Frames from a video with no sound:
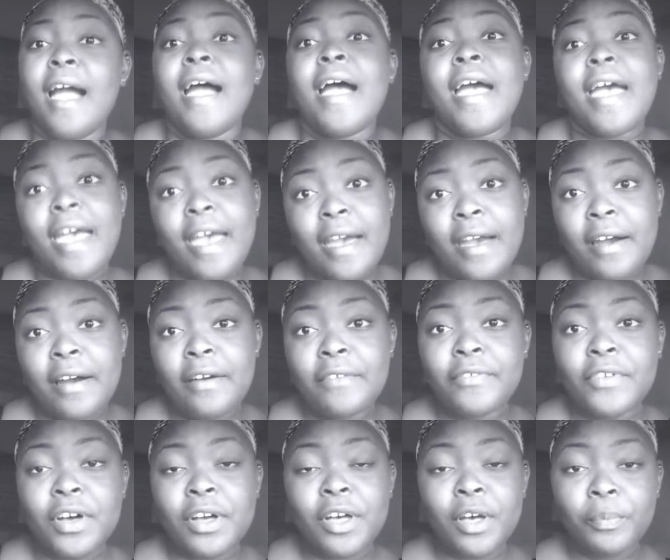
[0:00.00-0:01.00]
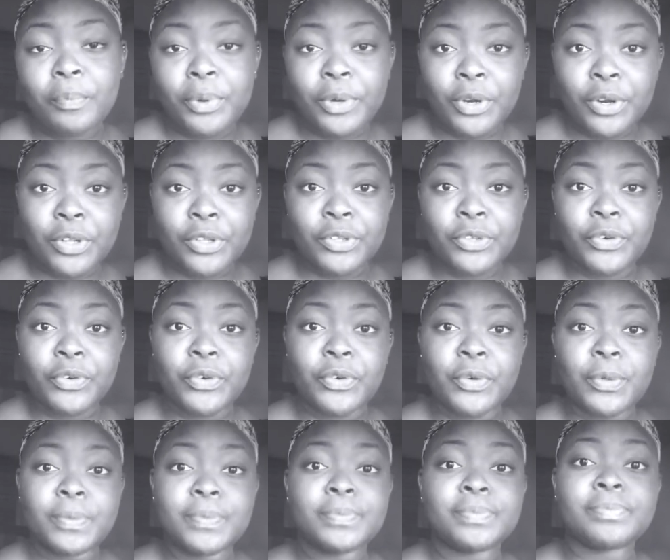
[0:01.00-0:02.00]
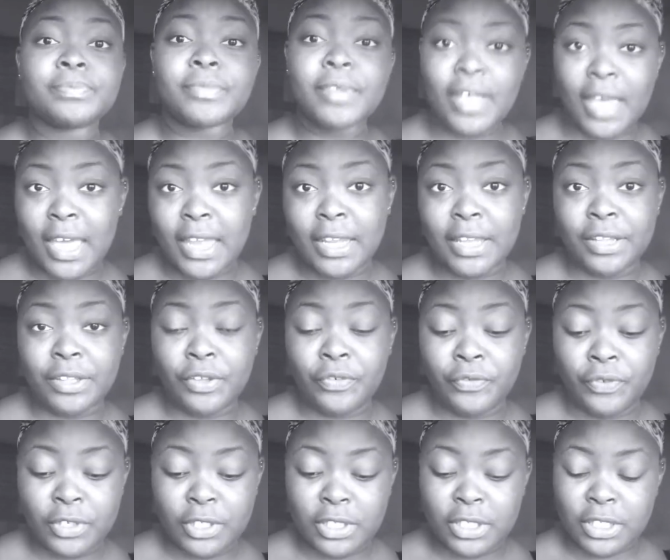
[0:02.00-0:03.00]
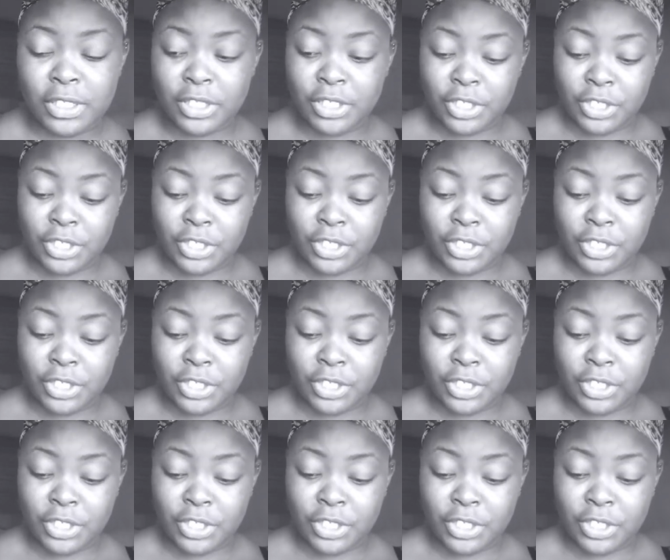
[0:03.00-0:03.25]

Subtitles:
have a computer to edit the footage.